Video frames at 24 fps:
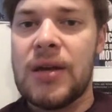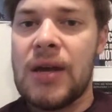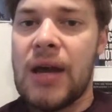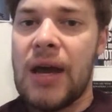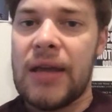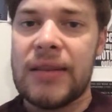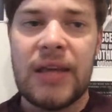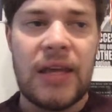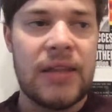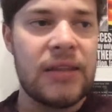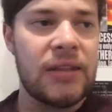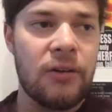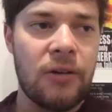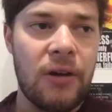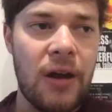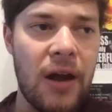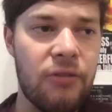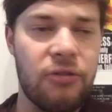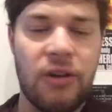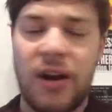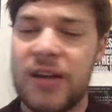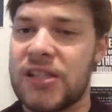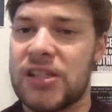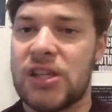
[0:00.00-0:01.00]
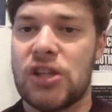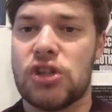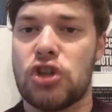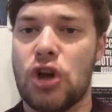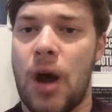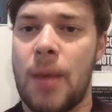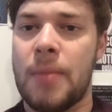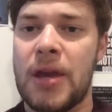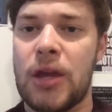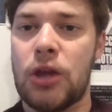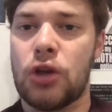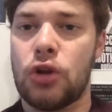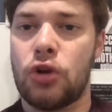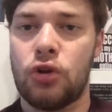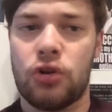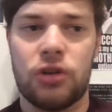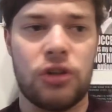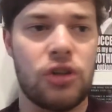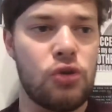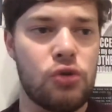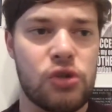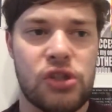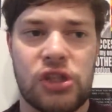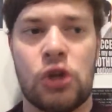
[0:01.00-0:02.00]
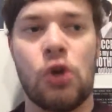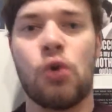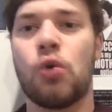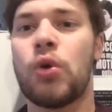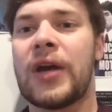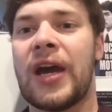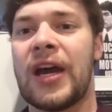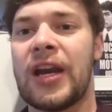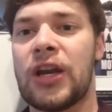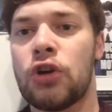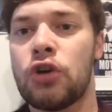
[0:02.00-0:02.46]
And then the rest of the time, eat good, and you'll still get